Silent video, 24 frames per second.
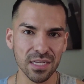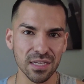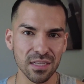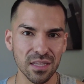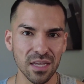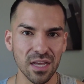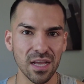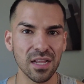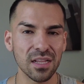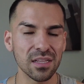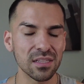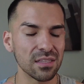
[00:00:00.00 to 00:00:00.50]

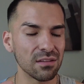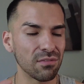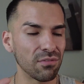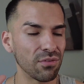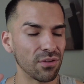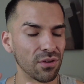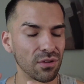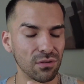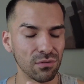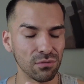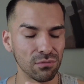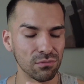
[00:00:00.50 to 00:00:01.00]
that
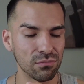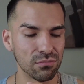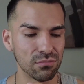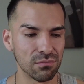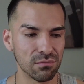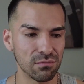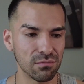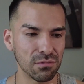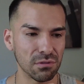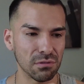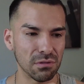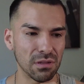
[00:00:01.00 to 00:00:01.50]
felt
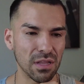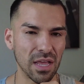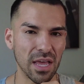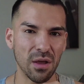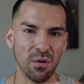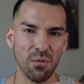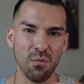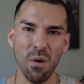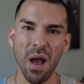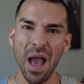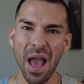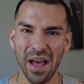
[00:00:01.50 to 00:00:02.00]
like
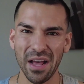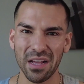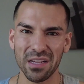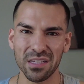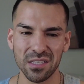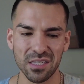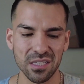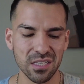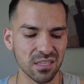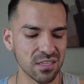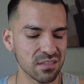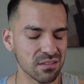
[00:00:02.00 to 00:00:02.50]

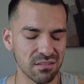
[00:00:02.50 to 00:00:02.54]
wax.